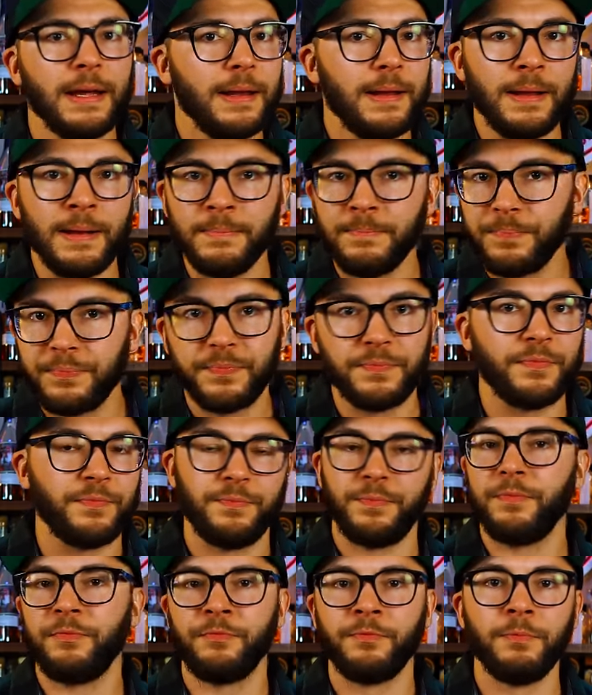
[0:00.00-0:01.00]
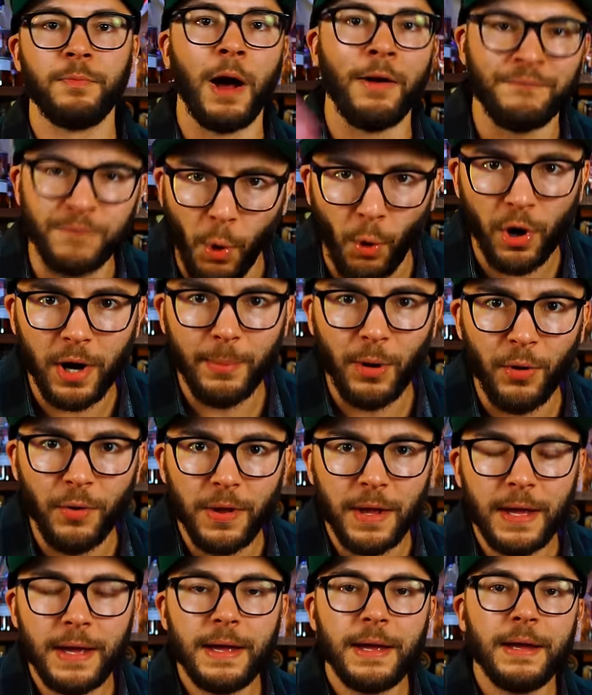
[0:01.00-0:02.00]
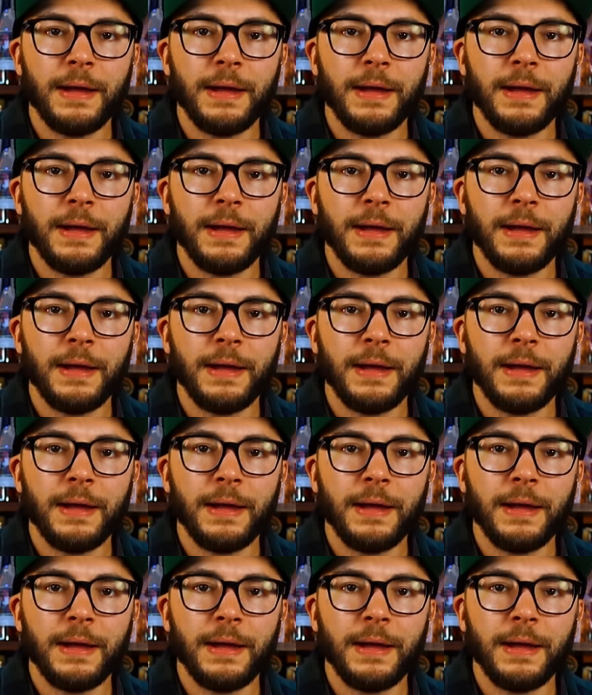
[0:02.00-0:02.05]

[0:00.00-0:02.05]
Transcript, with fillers: and affordable,